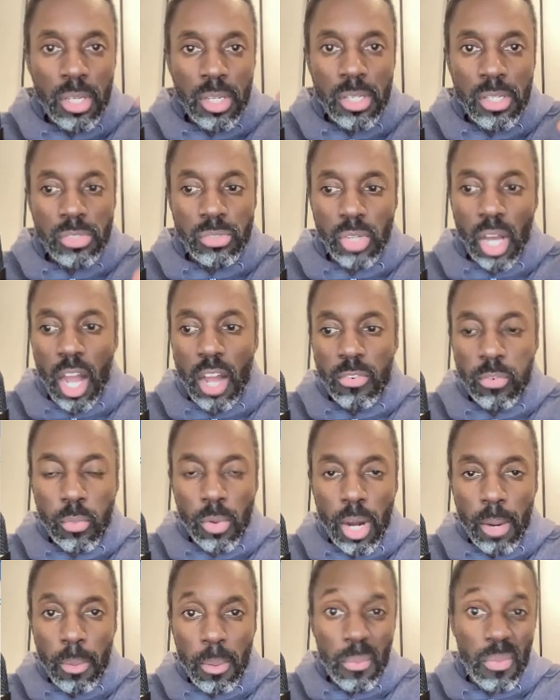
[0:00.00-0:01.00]

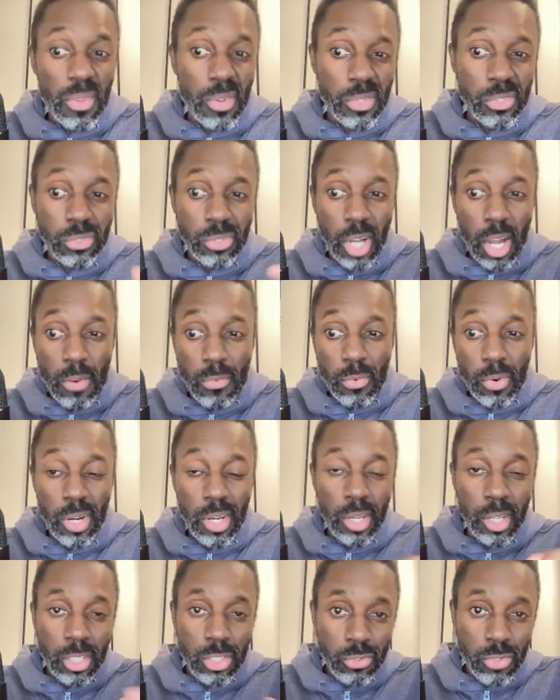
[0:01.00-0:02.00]
software, maybe they're software
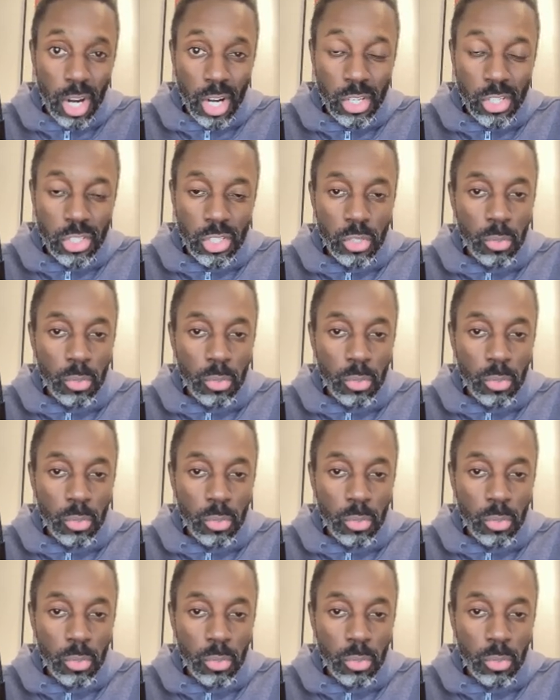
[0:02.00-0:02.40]
in construction,